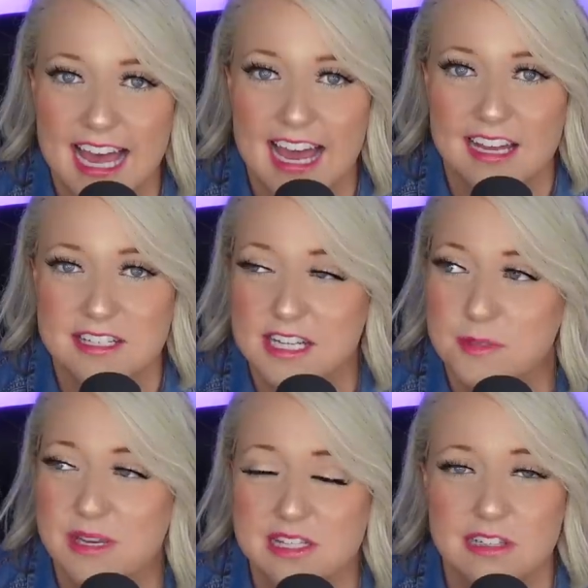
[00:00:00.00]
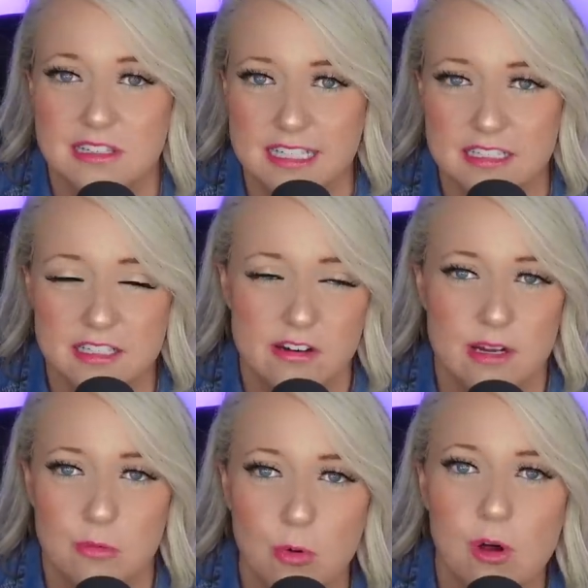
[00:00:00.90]
dad is basically
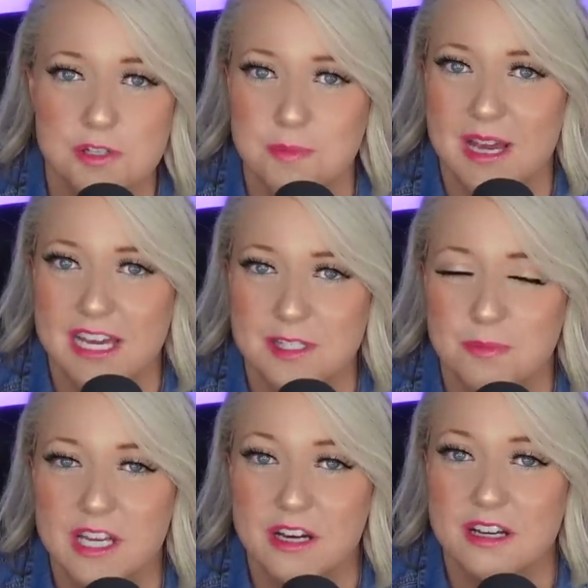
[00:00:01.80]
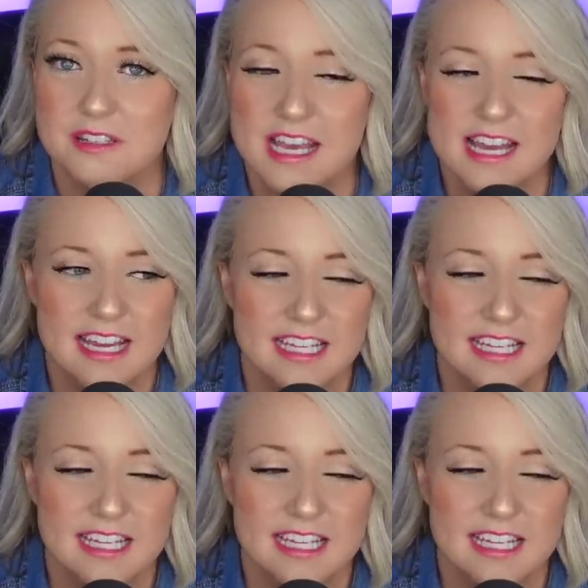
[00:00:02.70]
clearing wall space because